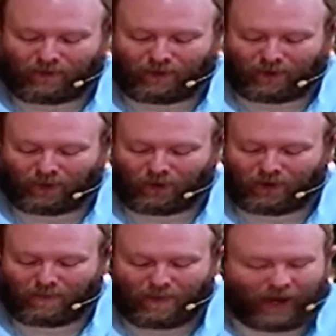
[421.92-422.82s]
the
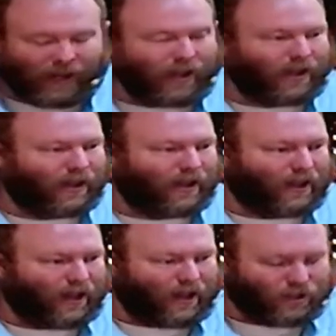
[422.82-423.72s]
Lord, make
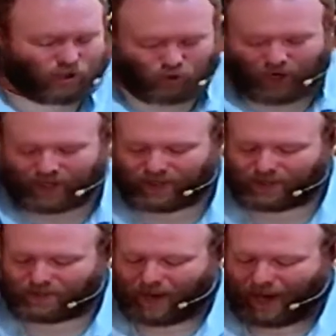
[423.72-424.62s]
straight
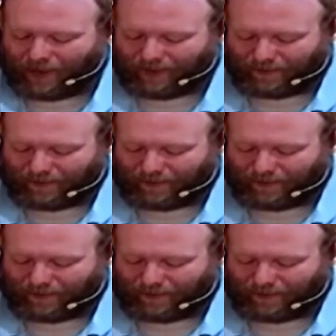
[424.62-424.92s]
his path.